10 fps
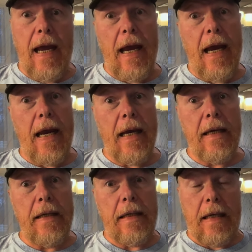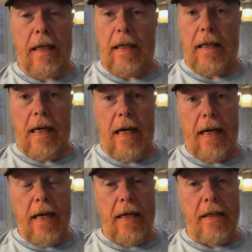and
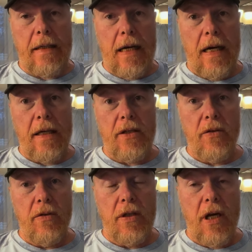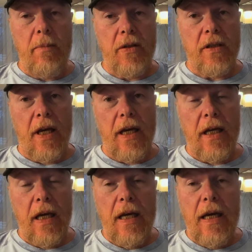I had to kind of do a double
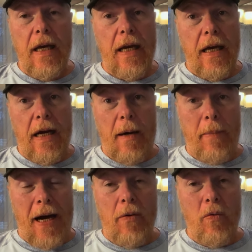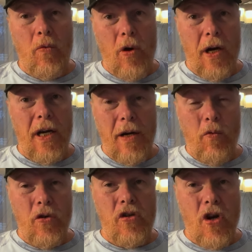take about what
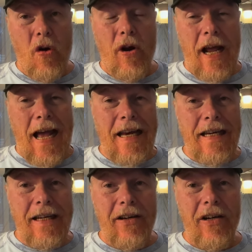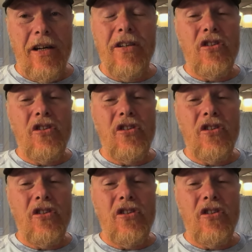was going on here.